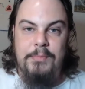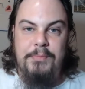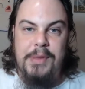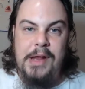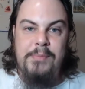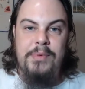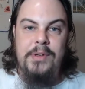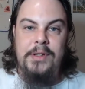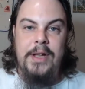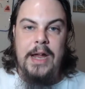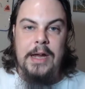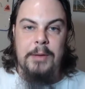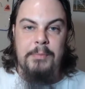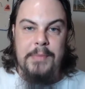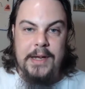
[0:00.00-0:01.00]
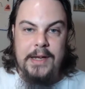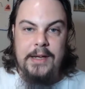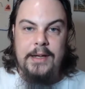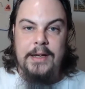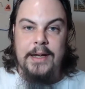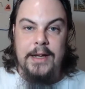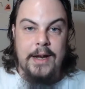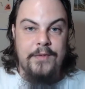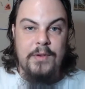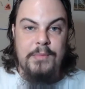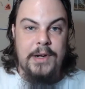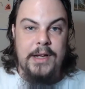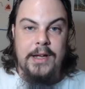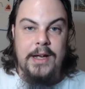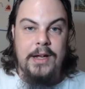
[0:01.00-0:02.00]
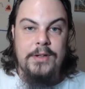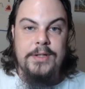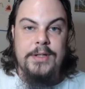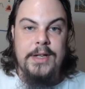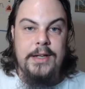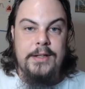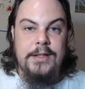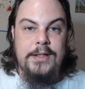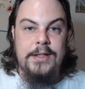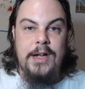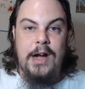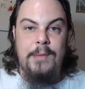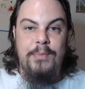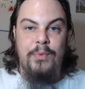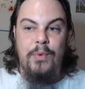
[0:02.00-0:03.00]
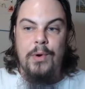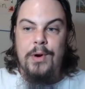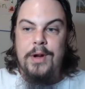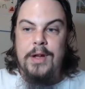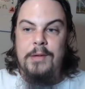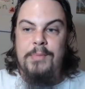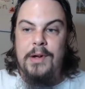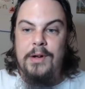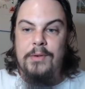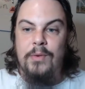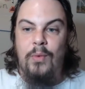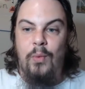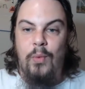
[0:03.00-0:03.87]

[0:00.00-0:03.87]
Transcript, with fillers: People like me and everybody else need to stop worrying about